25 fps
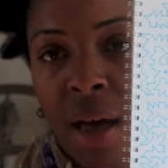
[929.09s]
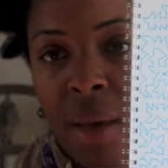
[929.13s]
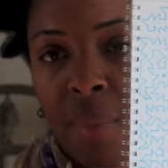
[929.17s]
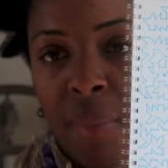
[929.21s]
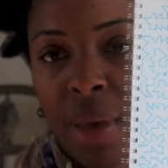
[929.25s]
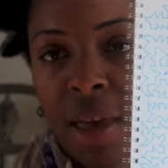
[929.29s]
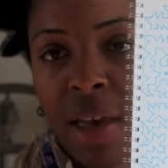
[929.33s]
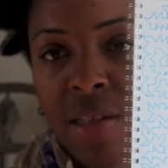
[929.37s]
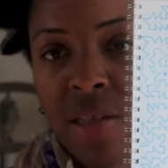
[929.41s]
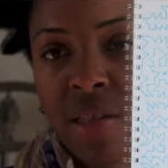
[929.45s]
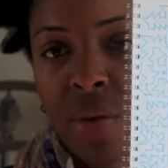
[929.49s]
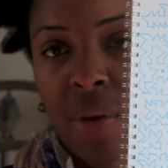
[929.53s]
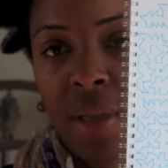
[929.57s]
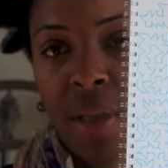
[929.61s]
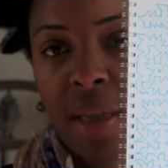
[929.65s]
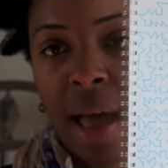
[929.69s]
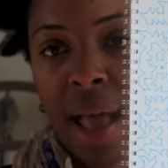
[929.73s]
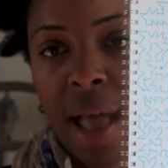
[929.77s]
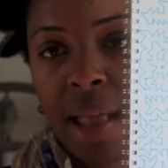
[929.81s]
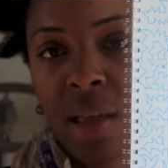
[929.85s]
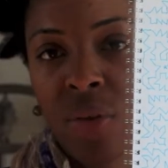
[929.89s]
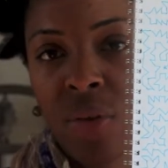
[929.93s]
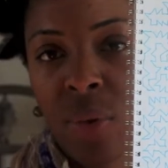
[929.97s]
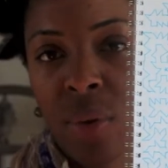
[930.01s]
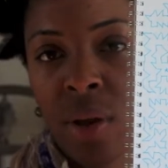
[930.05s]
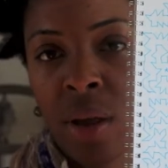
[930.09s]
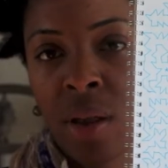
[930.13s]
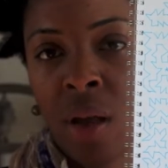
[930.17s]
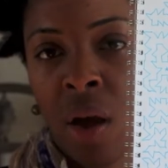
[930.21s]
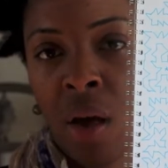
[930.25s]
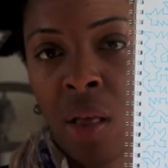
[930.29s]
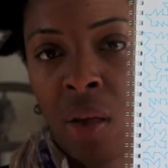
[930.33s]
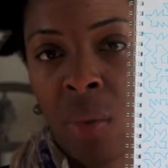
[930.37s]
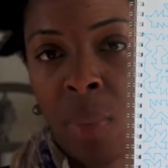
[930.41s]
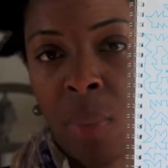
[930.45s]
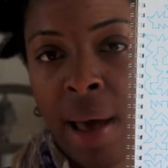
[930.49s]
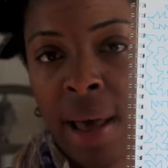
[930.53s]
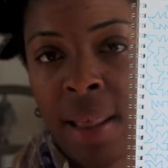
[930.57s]
Because you can kind of do it on
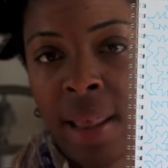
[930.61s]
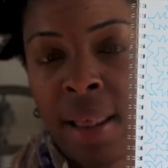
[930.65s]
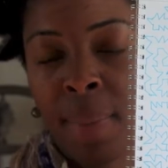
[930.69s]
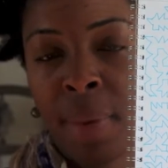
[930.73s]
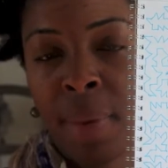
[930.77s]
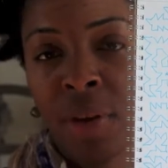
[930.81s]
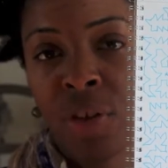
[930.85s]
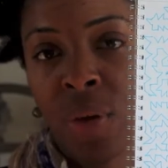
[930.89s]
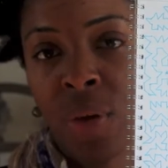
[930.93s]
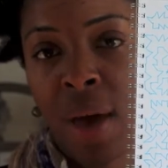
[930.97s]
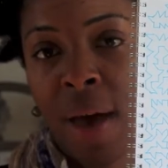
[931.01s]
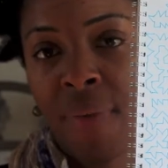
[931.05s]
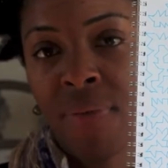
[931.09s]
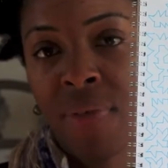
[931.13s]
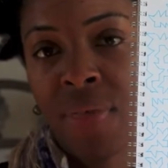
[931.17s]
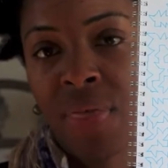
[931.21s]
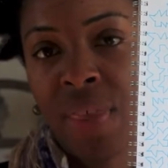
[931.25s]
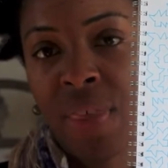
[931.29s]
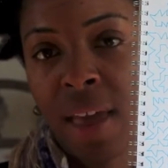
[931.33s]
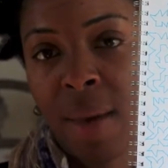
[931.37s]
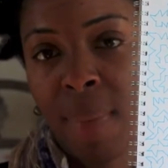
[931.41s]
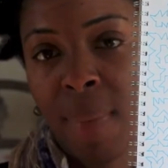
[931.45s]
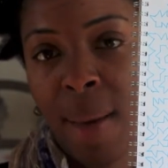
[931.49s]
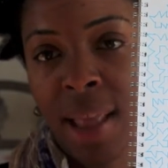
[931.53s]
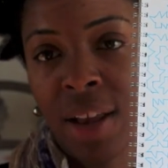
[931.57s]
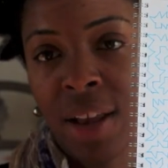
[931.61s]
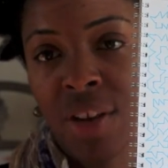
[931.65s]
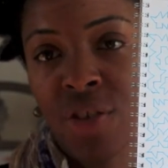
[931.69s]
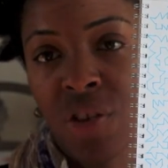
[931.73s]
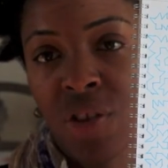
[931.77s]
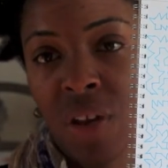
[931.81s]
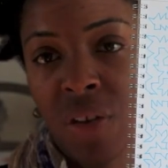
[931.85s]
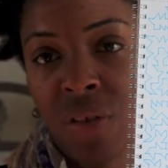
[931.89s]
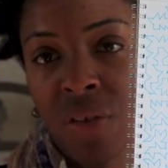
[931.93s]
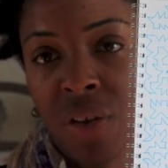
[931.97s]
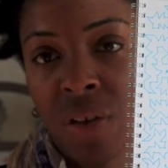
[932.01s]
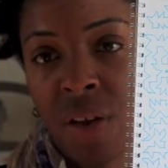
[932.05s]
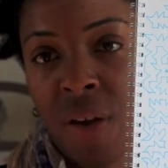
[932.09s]
autopilot, but you have to think about it
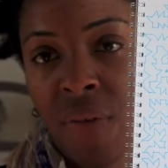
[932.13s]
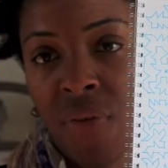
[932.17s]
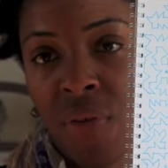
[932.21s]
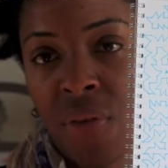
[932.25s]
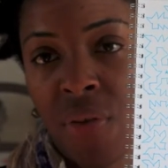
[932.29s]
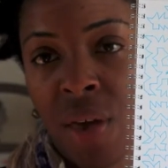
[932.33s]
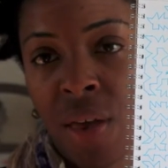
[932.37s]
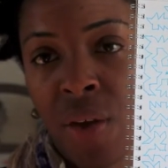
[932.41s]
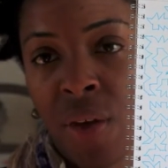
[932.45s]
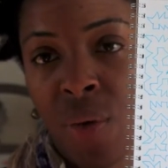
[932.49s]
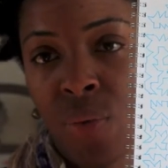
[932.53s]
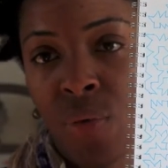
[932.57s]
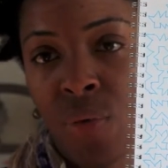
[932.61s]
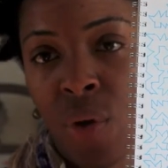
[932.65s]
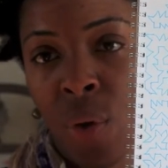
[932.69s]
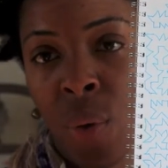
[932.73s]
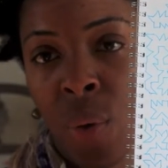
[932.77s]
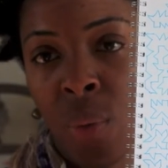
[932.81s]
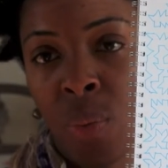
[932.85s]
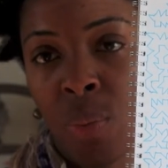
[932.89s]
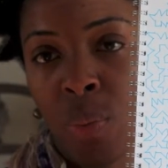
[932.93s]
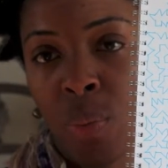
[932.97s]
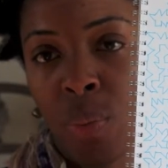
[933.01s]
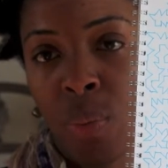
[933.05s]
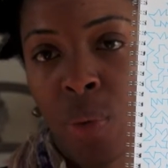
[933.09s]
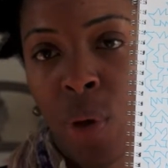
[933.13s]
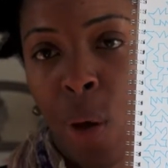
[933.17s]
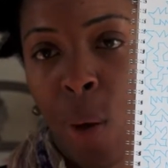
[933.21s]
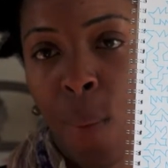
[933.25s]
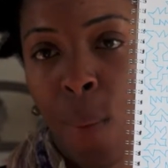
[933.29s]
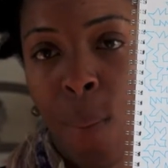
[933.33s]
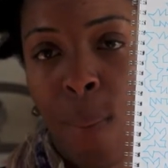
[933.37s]
just enough so that you don't go